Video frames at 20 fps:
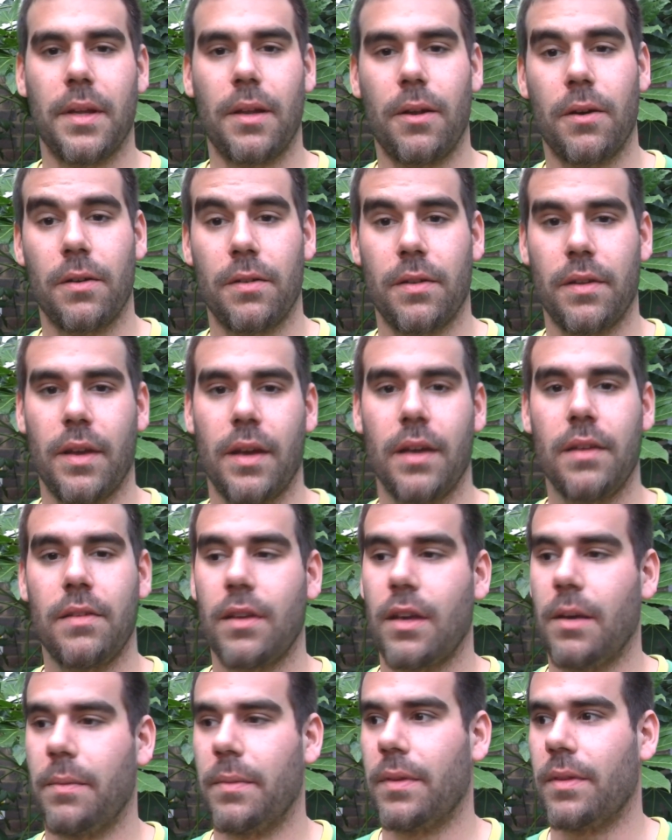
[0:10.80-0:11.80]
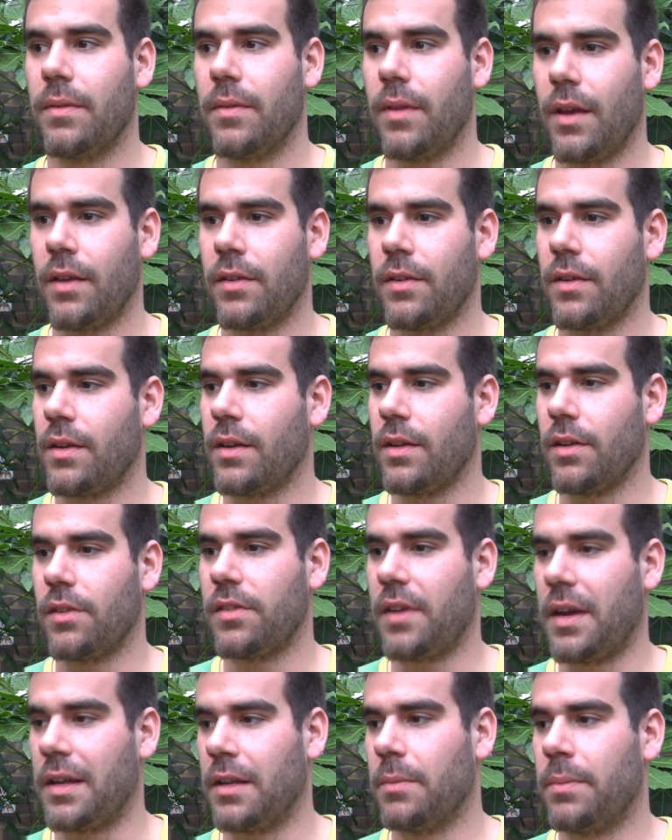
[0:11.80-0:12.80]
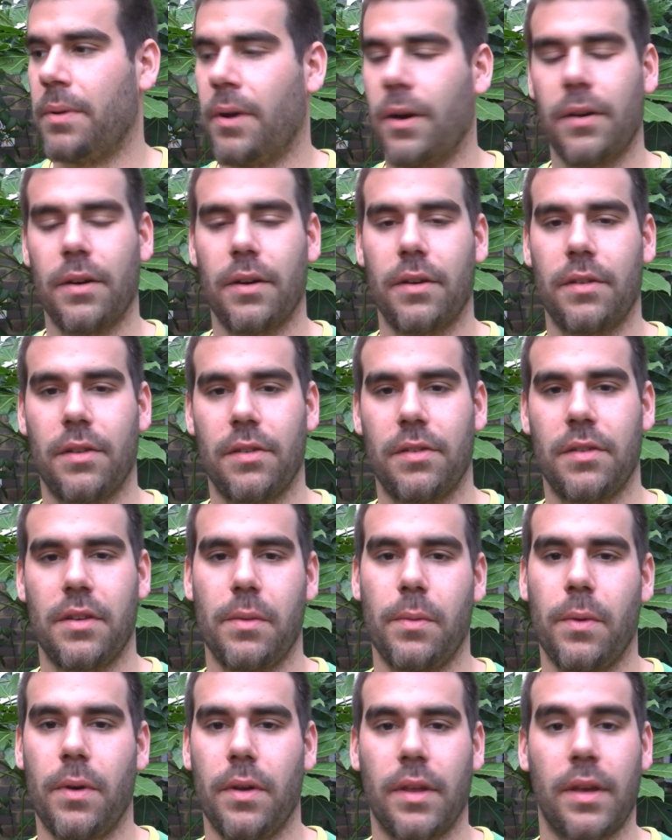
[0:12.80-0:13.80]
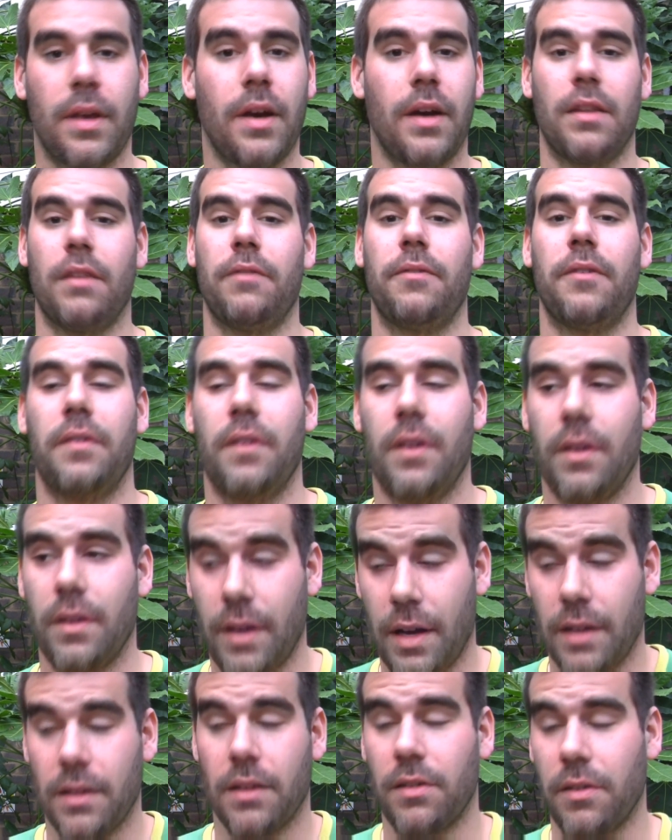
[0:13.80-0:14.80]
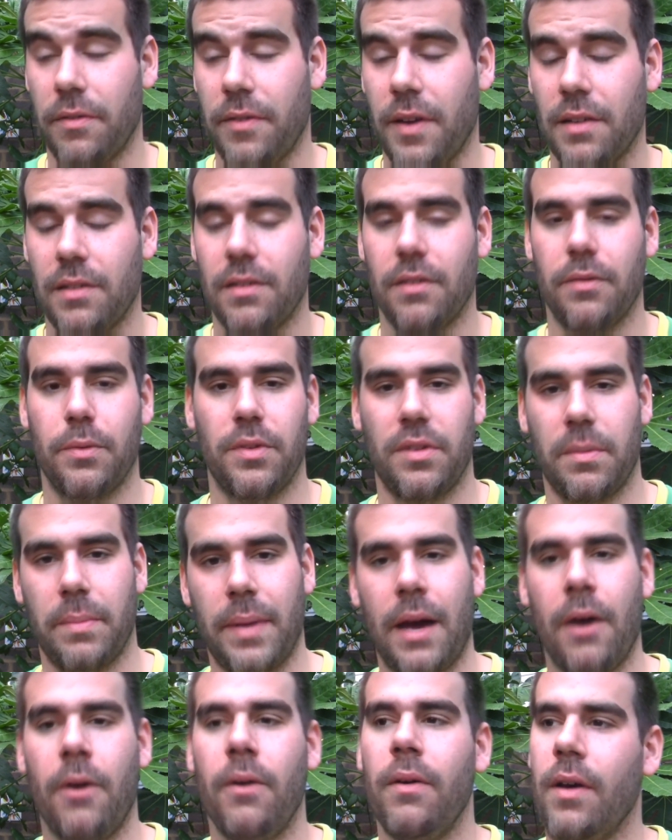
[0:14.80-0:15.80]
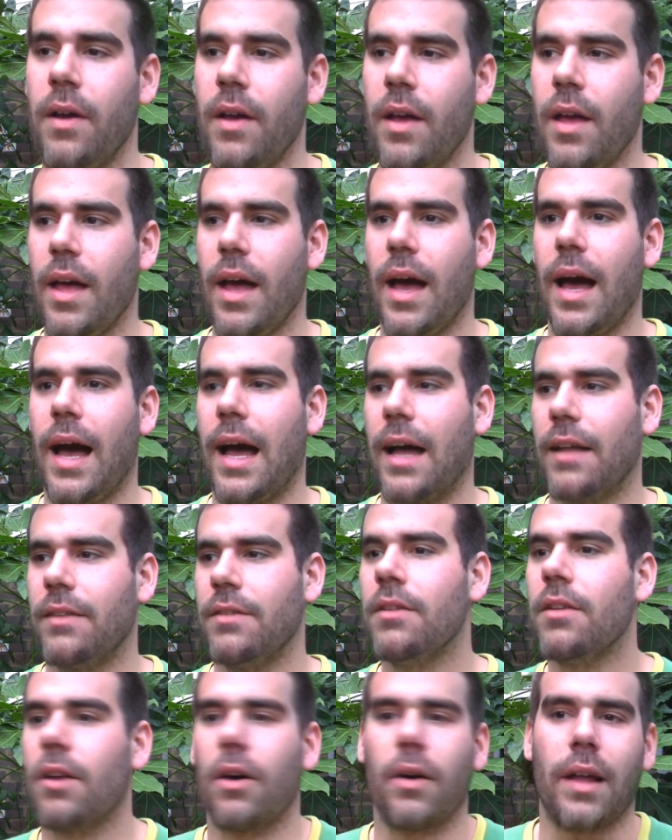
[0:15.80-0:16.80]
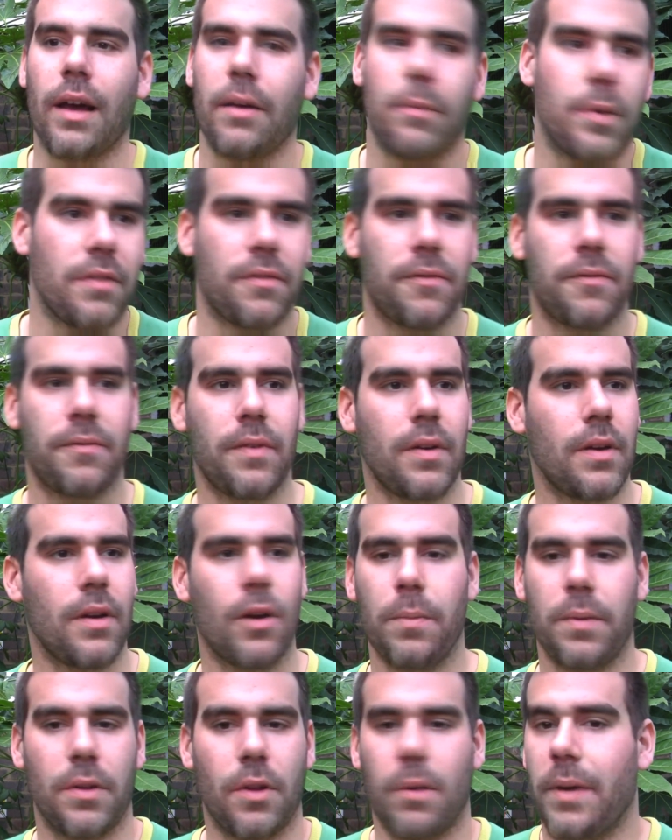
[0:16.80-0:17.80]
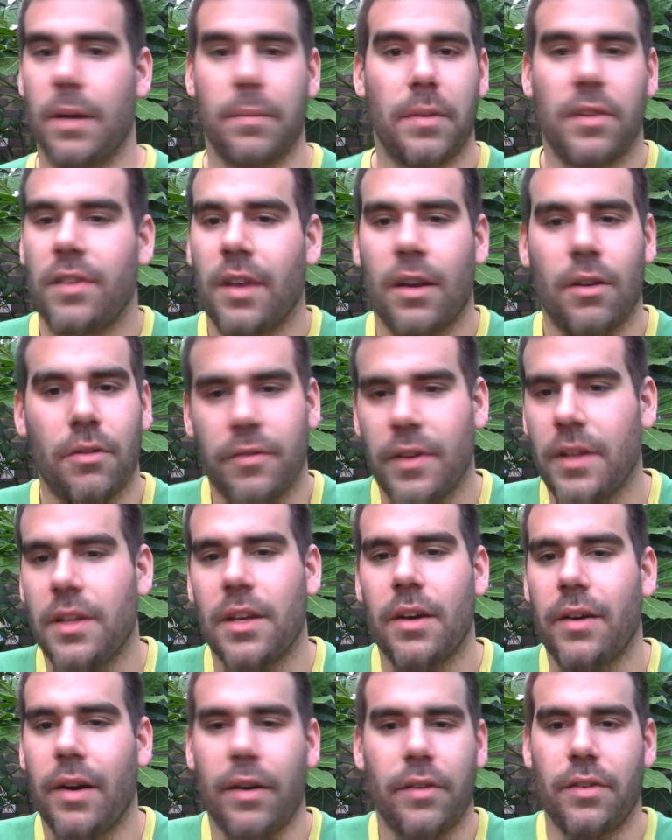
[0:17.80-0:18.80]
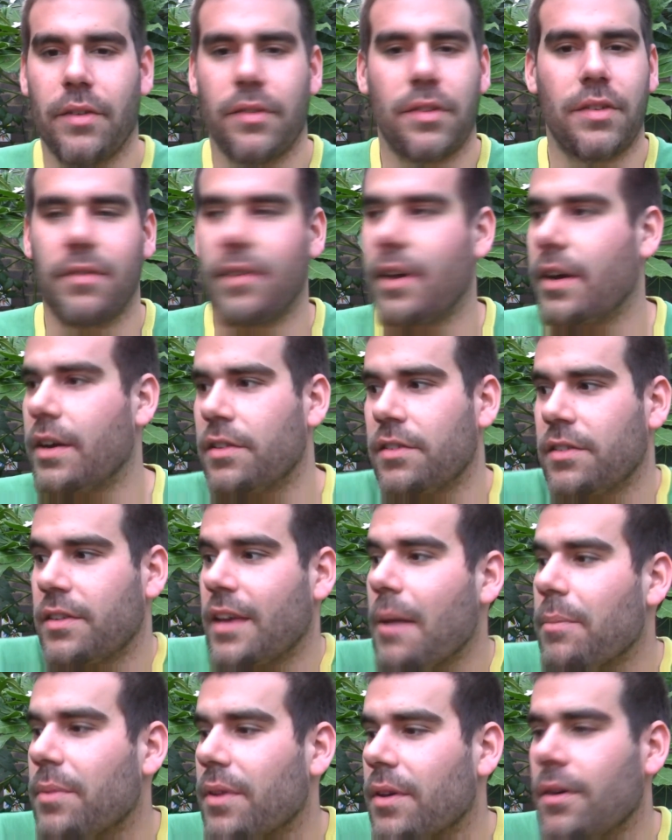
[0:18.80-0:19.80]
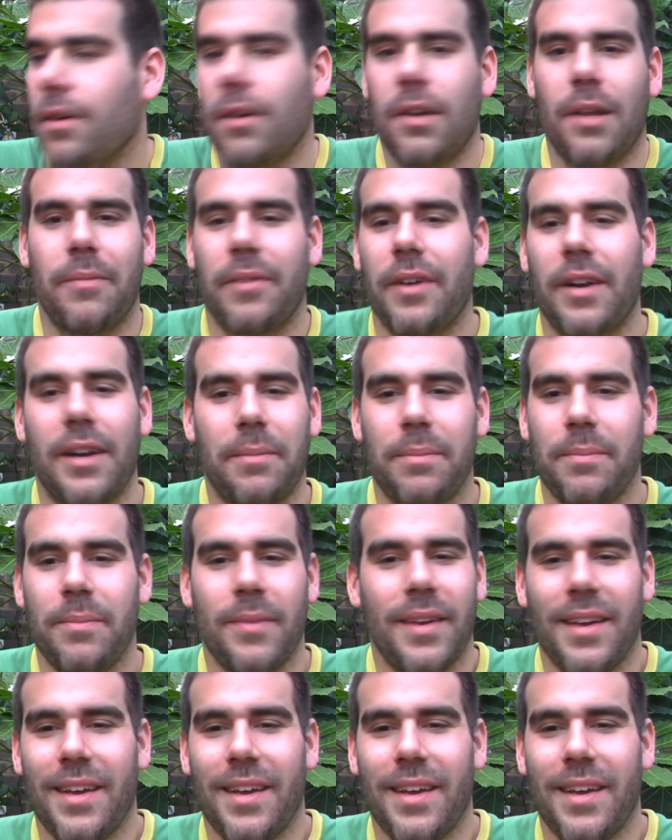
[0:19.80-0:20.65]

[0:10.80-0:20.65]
me along today to come in as a kind of silent partner to see what the kindness offensive was about. And you know, like I hope you don't mind me saying on video, I was obviously very skeptical. I'm very